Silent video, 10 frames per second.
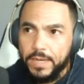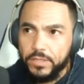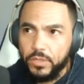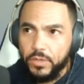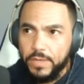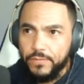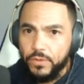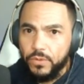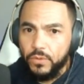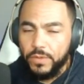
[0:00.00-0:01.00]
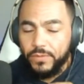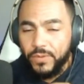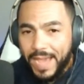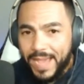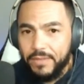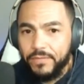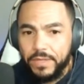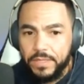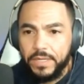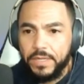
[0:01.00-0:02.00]
So if you
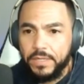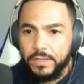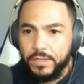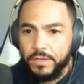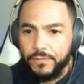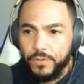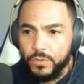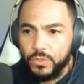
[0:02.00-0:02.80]
haven't done the first